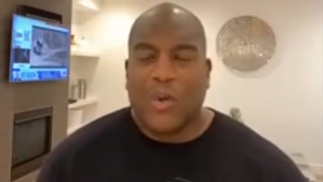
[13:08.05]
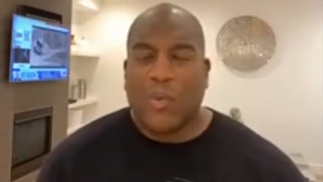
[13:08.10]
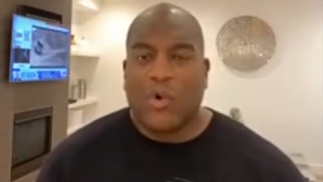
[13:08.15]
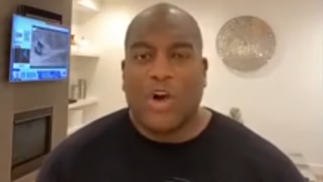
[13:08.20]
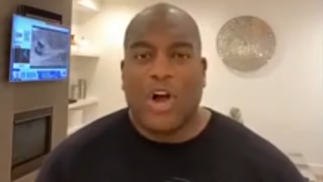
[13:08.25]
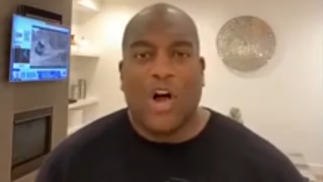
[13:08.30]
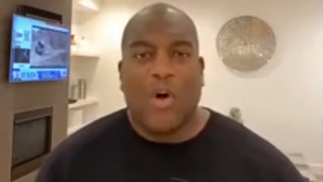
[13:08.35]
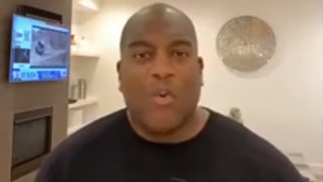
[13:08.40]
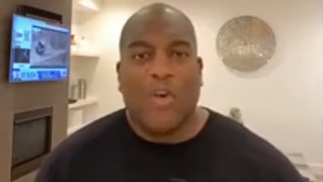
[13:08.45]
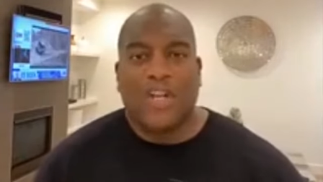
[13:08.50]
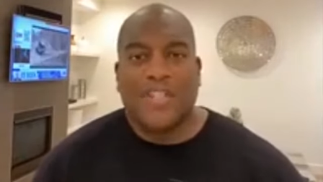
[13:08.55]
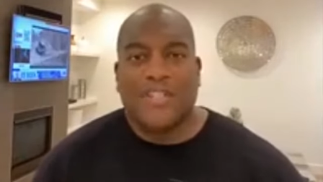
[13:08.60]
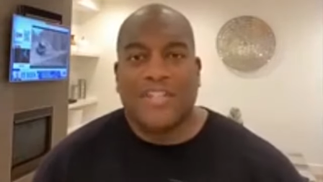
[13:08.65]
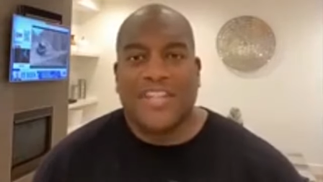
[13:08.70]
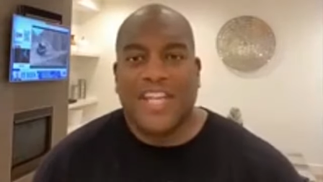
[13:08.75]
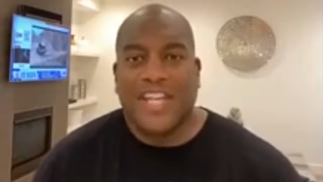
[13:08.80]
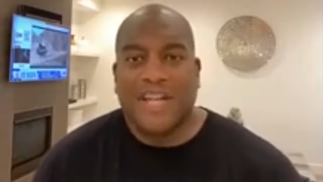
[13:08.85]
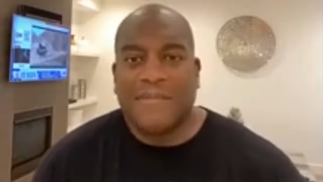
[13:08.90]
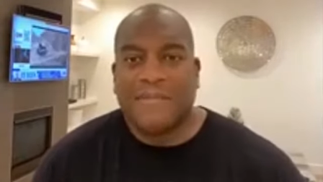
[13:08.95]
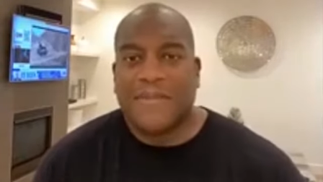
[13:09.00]
We're all one
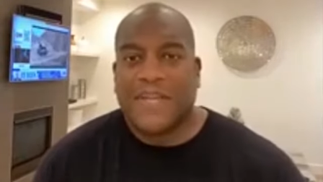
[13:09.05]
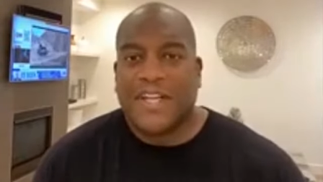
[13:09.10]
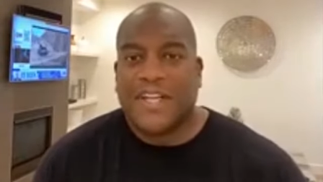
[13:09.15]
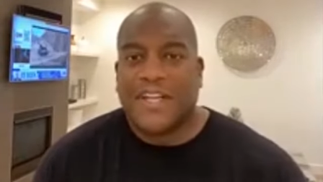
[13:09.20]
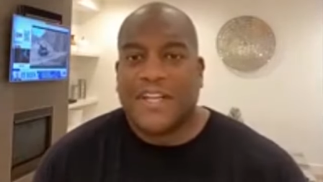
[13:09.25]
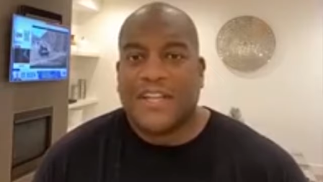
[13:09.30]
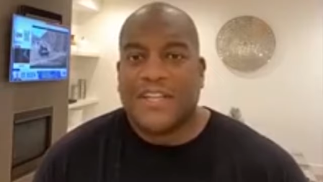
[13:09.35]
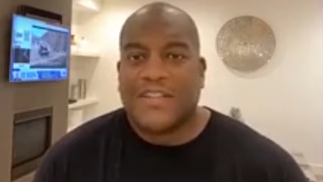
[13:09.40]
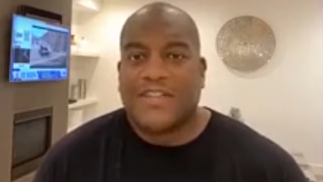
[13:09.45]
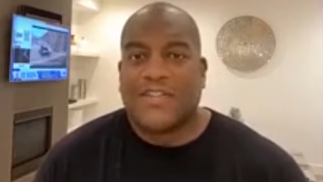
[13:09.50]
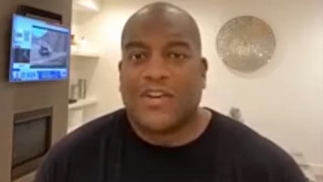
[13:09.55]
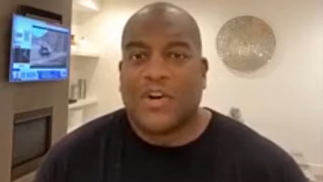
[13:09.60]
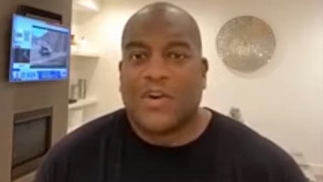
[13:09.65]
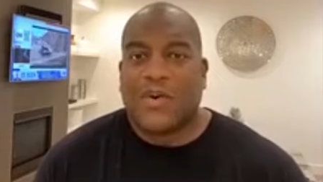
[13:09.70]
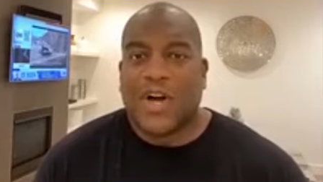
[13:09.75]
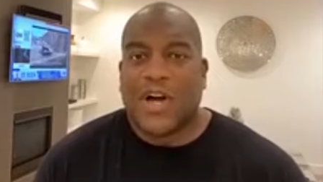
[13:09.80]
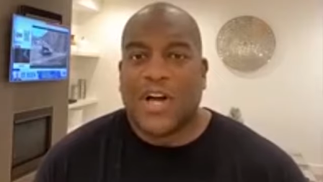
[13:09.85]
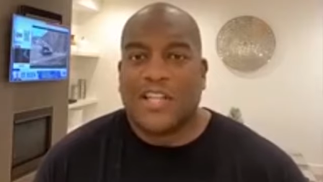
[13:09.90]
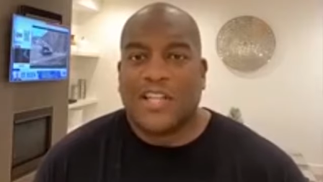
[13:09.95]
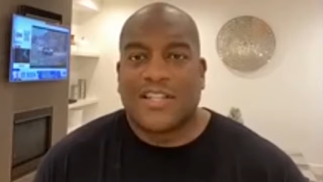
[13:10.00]
team.
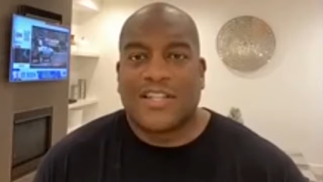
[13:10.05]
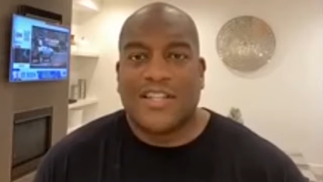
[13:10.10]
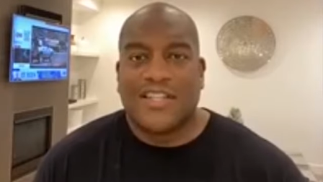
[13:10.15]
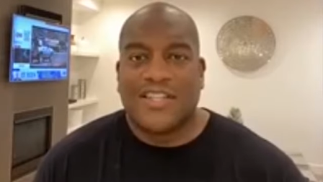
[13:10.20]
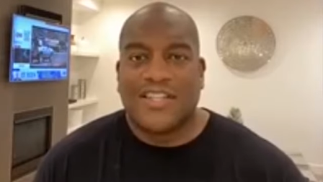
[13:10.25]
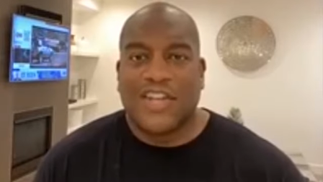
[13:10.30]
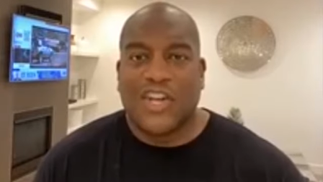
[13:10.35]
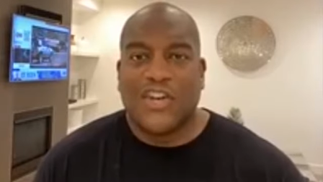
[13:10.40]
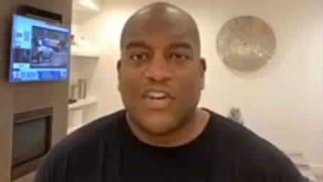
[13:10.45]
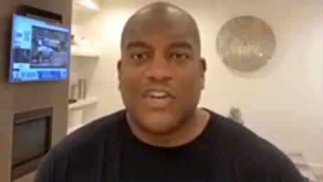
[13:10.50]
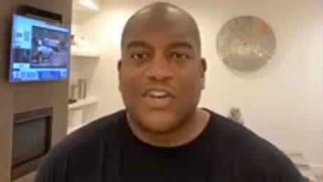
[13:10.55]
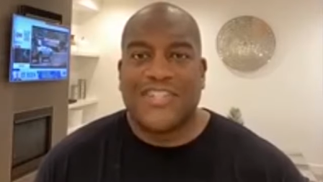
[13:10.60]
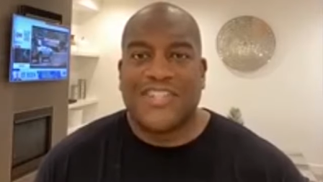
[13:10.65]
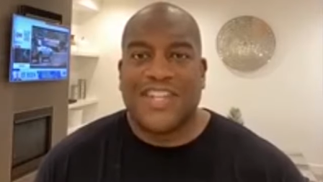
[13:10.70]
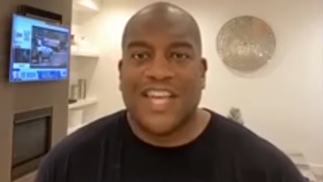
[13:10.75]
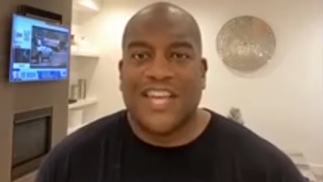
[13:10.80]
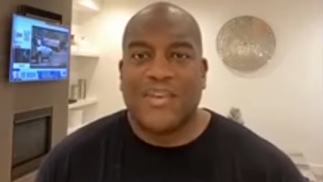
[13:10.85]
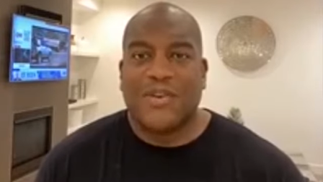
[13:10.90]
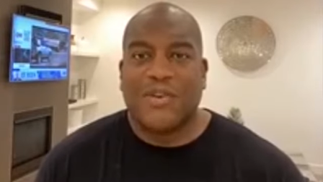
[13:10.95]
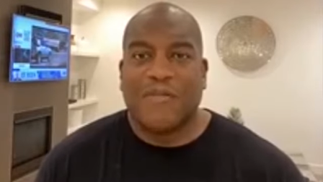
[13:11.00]
So uh, let's continue to
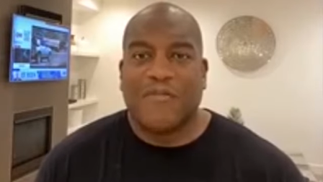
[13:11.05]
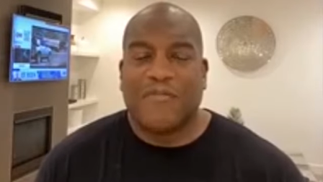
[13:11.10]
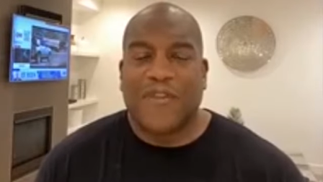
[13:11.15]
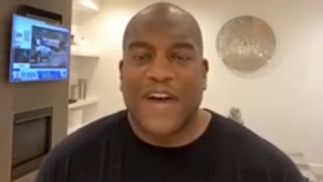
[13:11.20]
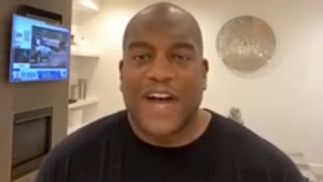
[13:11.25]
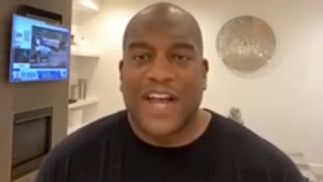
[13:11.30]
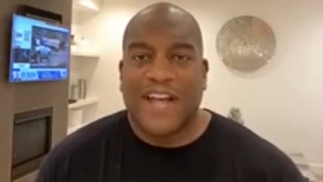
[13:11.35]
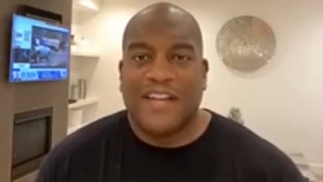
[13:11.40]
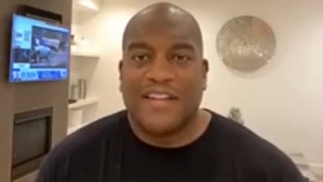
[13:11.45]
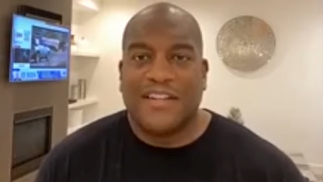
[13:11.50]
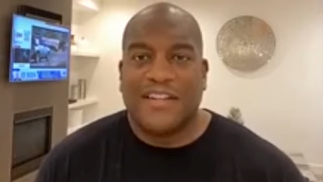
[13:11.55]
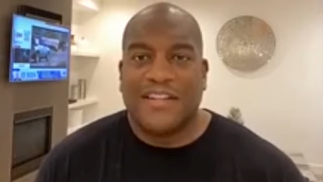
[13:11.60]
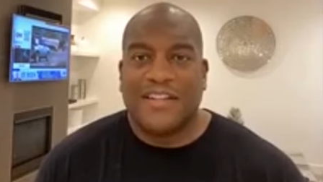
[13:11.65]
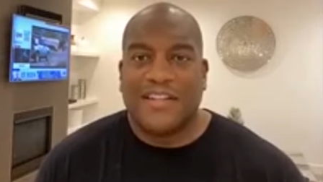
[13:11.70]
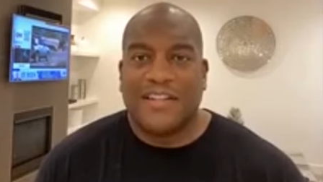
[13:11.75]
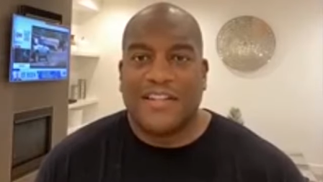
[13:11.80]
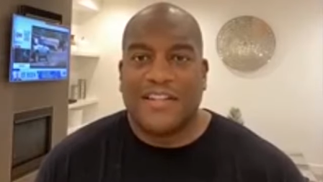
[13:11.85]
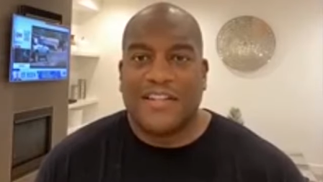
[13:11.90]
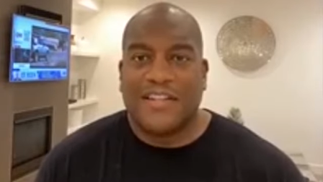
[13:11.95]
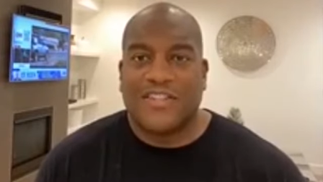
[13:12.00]
stay unified,
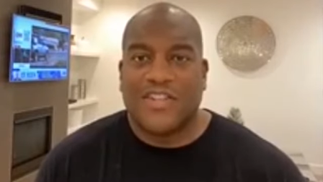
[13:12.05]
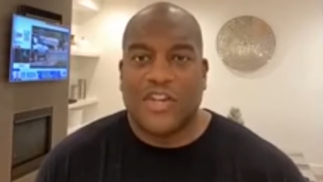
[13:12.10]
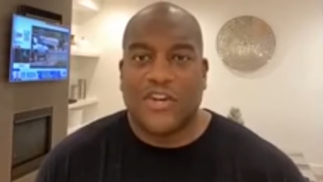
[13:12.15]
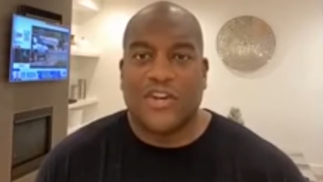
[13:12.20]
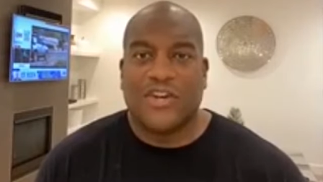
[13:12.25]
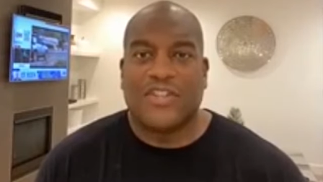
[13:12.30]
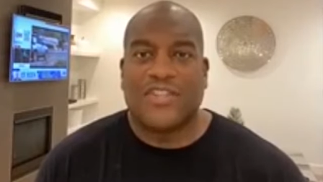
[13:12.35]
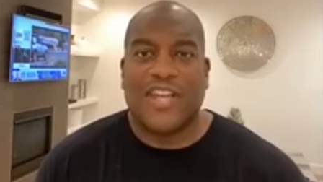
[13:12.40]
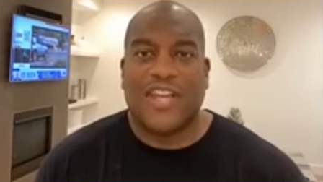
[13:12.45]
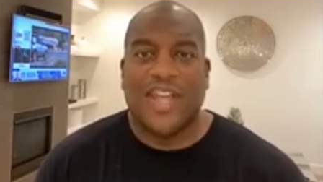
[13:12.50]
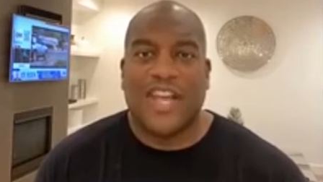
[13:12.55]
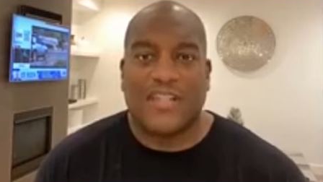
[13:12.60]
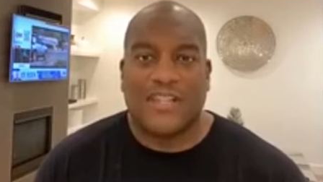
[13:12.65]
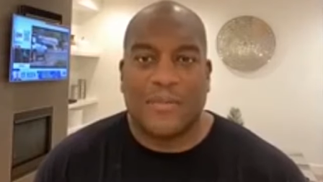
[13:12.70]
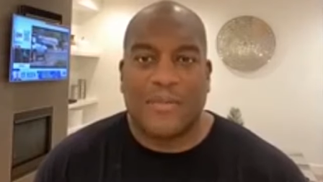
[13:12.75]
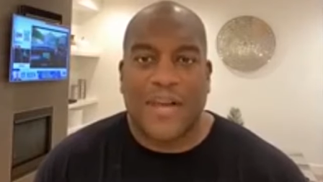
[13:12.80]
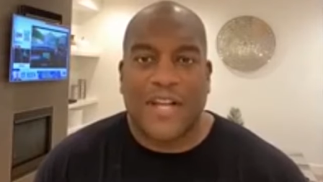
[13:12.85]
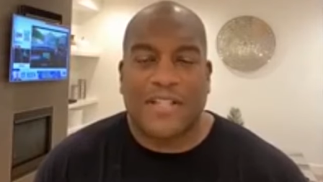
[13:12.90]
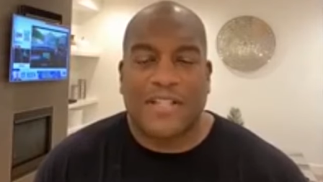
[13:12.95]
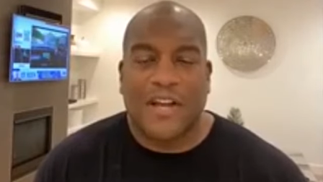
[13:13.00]
continue to stay
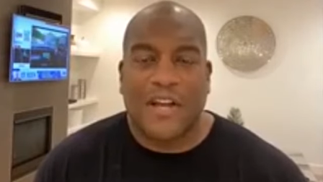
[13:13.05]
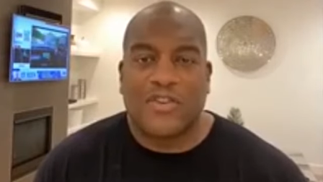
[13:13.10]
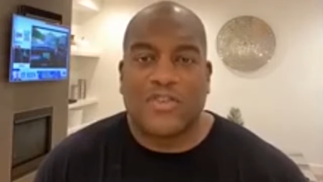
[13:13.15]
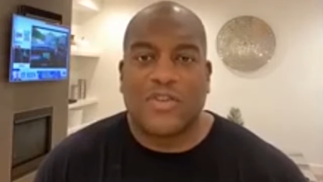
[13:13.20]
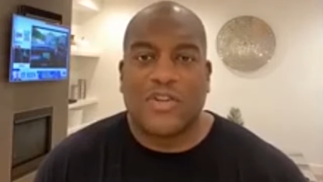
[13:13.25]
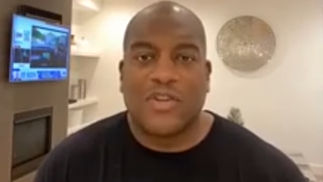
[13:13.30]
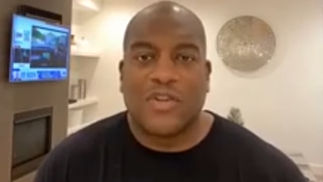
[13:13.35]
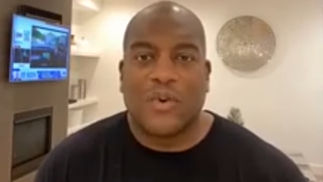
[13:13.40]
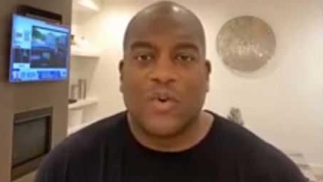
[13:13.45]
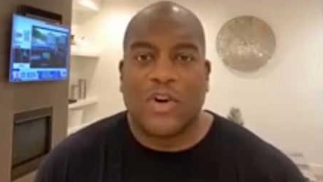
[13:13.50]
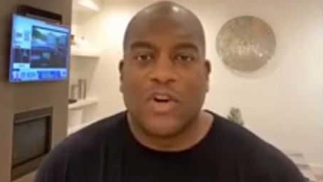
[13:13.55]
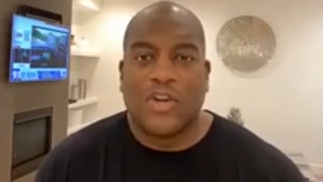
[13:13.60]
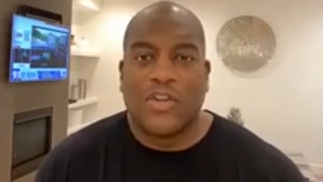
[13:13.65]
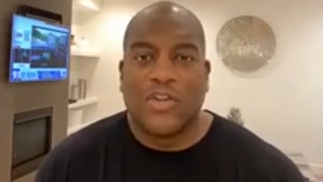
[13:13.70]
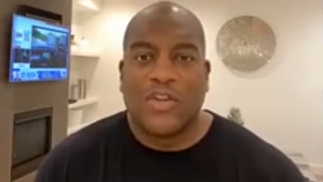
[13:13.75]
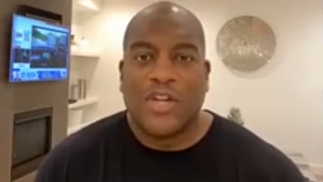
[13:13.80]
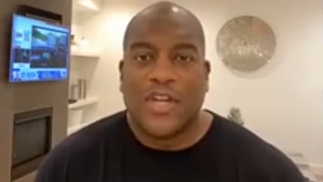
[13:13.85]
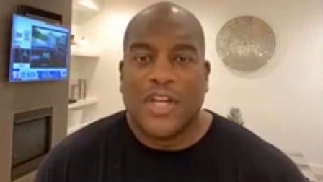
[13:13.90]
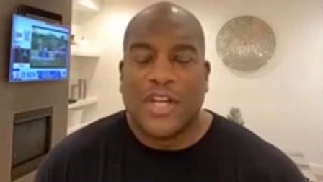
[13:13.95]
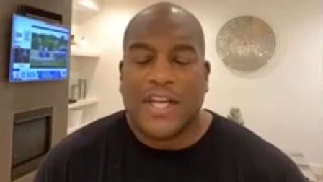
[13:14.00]
as the best country in the
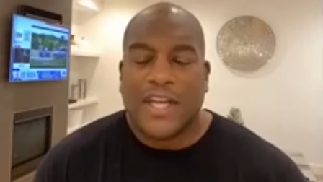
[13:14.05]
world,